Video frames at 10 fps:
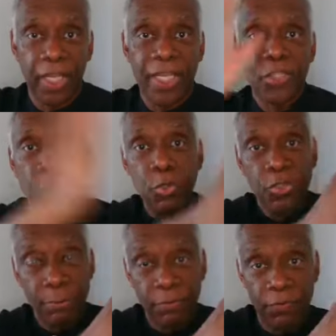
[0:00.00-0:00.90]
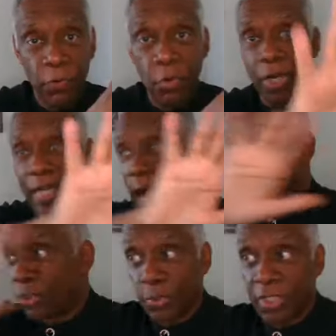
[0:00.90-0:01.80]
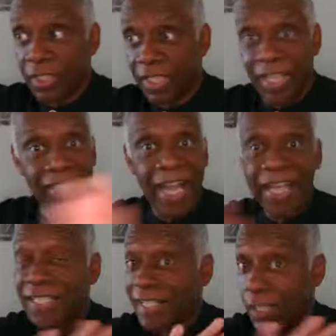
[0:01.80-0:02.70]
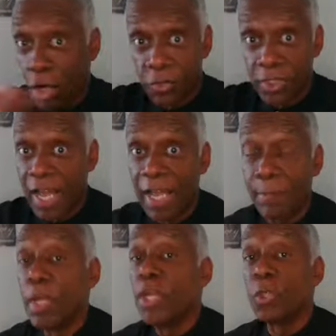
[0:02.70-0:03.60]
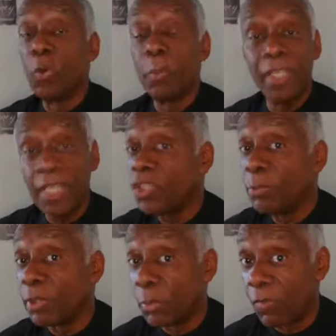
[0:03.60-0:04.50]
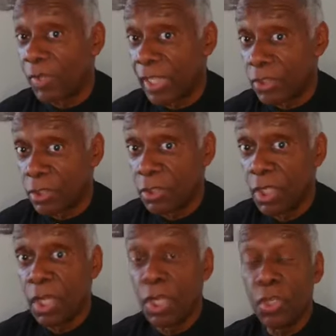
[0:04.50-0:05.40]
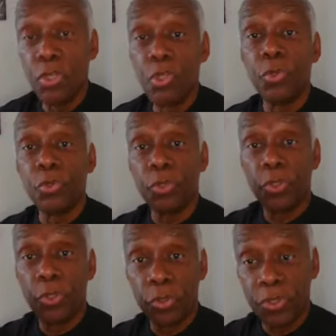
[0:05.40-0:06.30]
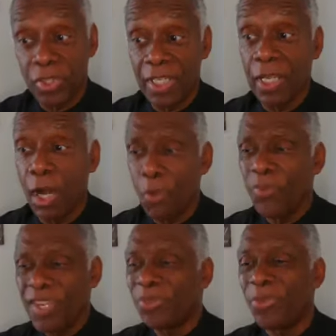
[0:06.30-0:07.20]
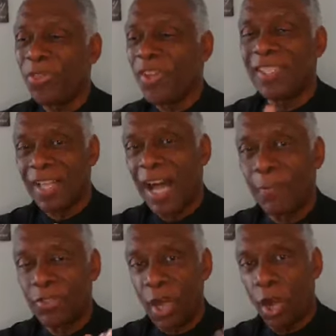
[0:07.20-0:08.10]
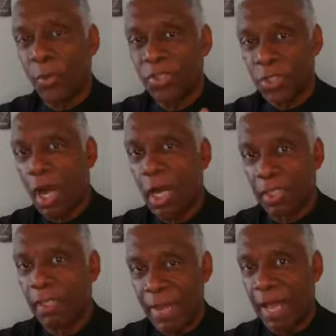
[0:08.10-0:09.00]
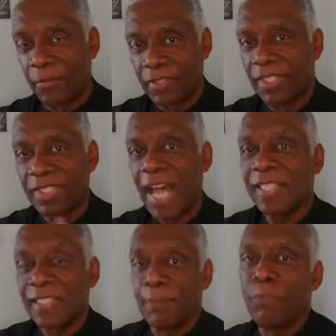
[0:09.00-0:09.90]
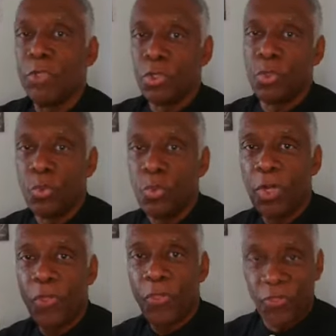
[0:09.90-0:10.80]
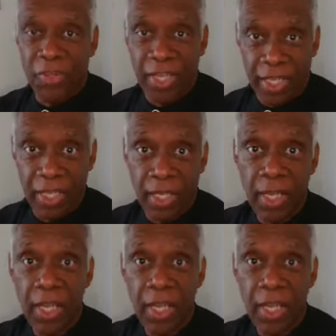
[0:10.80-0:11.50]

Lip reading: He's used it before and now he's using it again. God does that all the time. So when we get to the book of Revelation, you'll see, oh, these are things that God was always talking about. This is not some new thing.